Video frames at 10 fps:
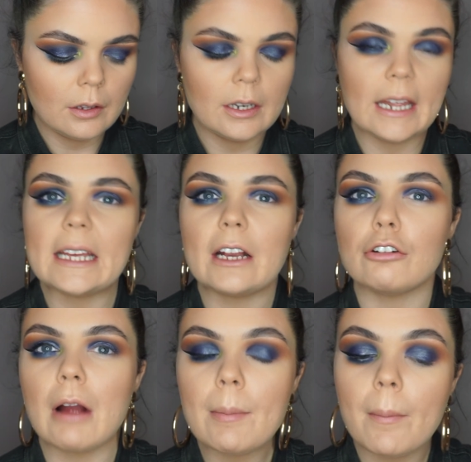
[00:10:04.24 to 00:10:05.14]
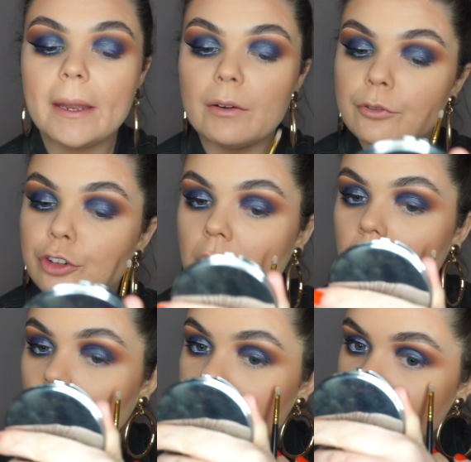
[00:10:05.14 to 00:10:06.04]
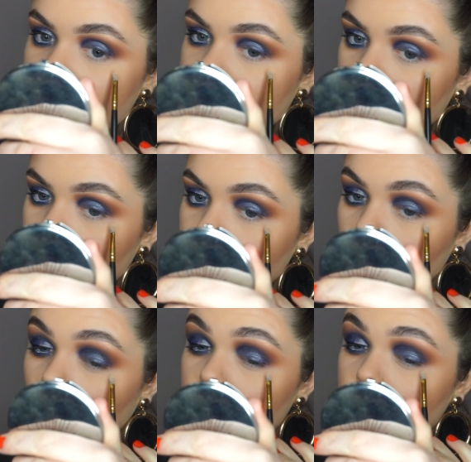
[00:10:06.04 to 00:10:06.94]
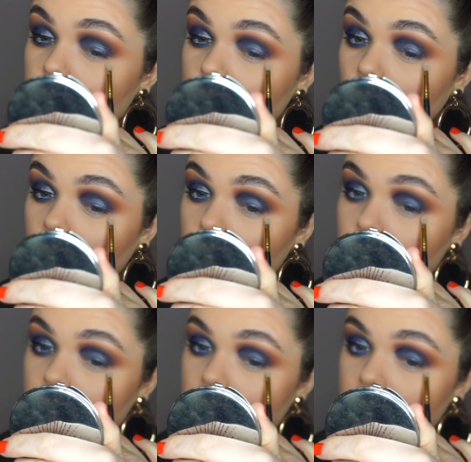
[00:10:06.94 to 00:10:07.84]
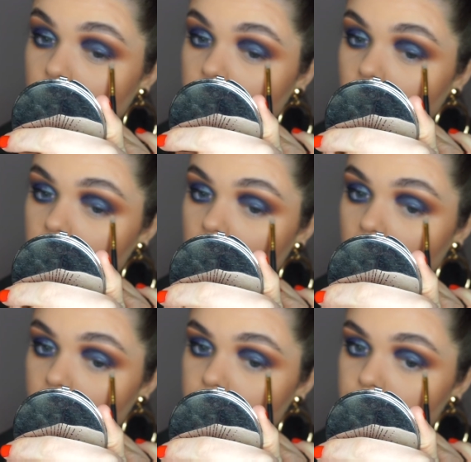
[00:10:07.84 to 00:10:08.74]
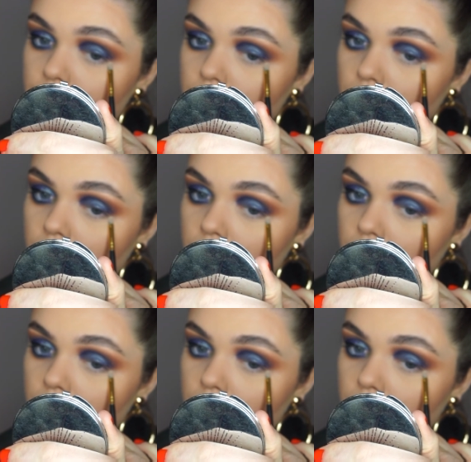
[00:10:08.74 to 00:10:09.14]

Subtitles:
Now you can grab a bit of Duraline either if you want to kind of clean up this edge.